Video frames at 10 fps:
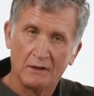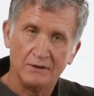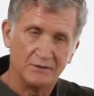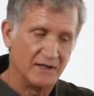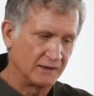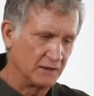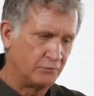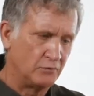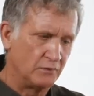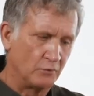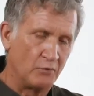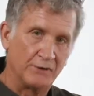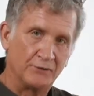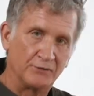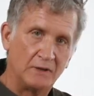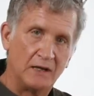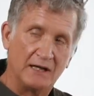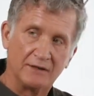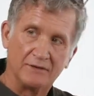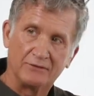you're not going to pull the wires
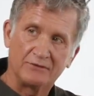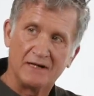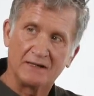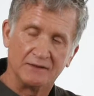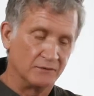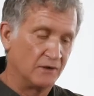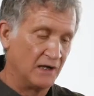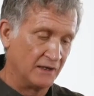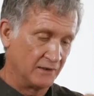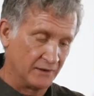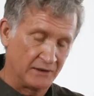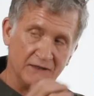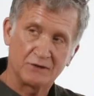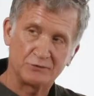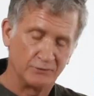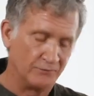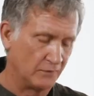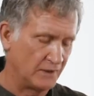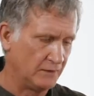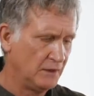out of the socket, out of the connectors,
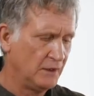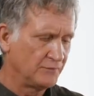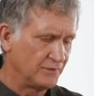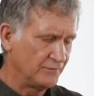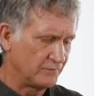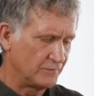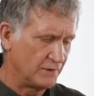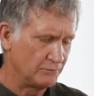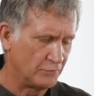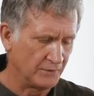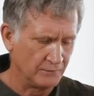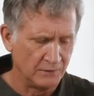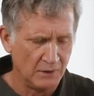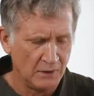okay? So this is very important.